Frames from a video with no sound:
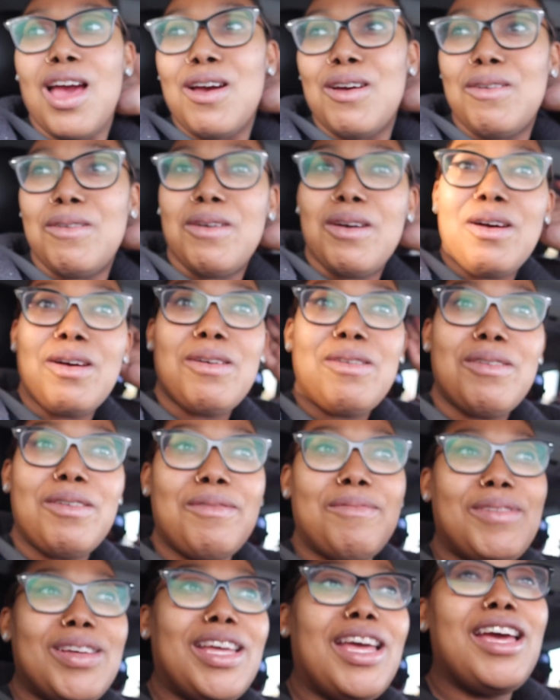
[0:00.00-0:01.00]

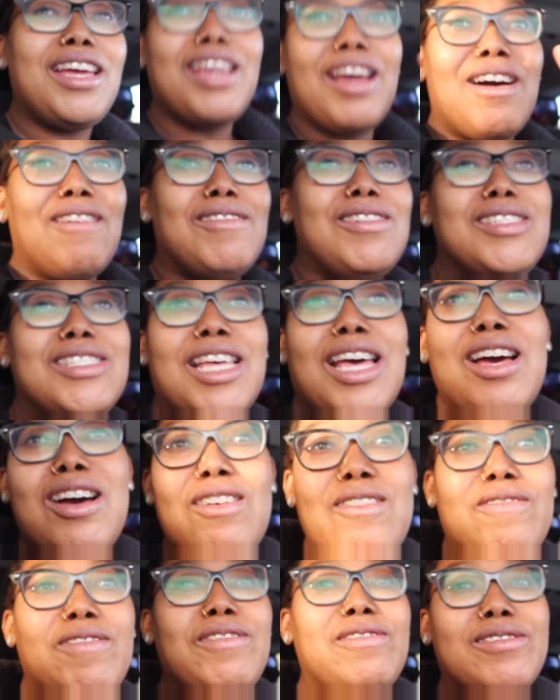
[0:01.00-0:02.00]
Yeah, But yeah, y'all, we was at
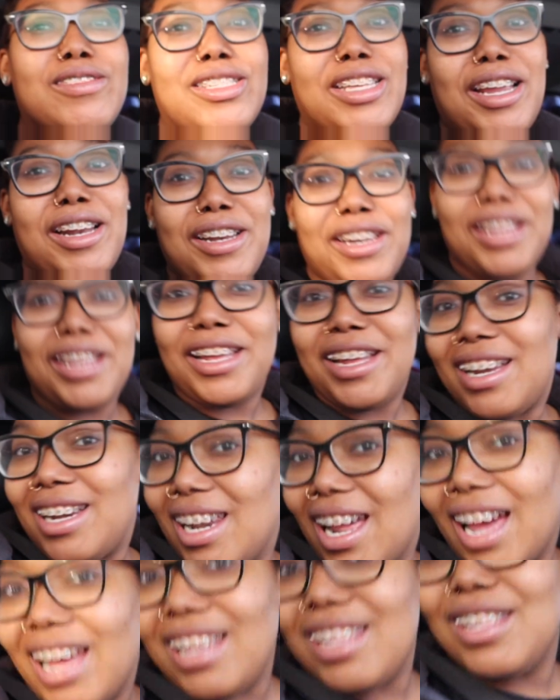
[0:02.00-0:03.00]
home. We was settled down.
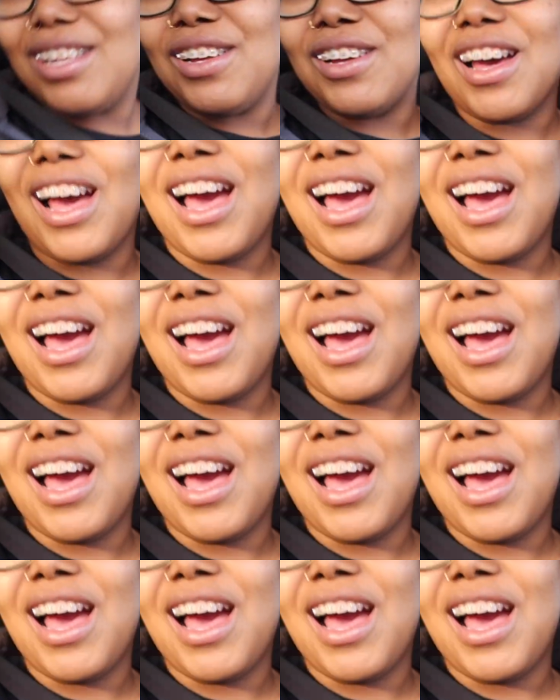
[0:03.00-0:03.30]
Like, look,